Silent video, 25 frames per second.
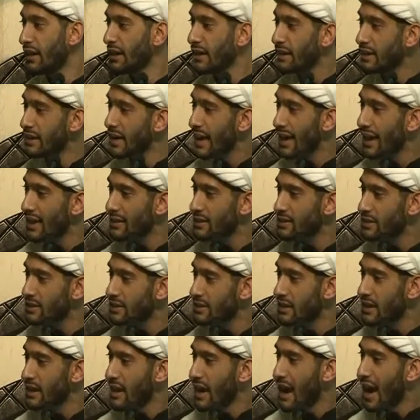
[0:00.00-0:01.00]

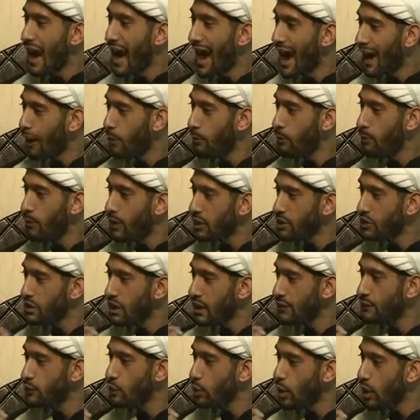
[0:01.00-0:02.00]
Yet, how much
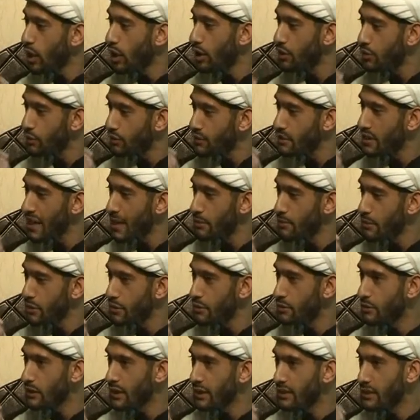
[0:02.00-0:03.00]
have you heard of
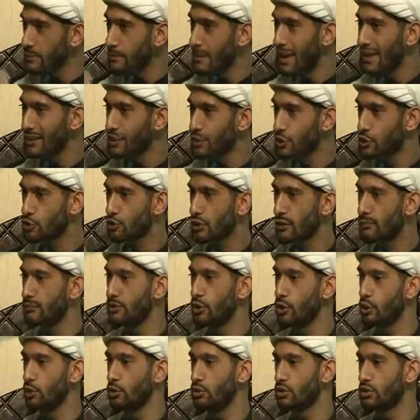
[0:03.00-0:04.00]
Yemen in the mainstream
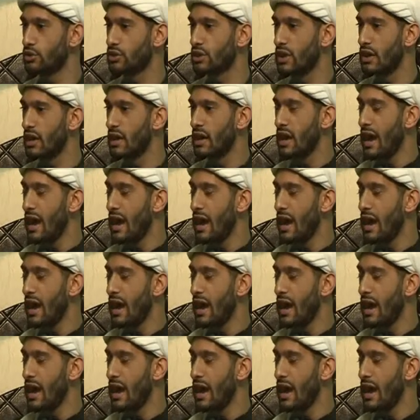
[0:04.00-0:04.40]
news?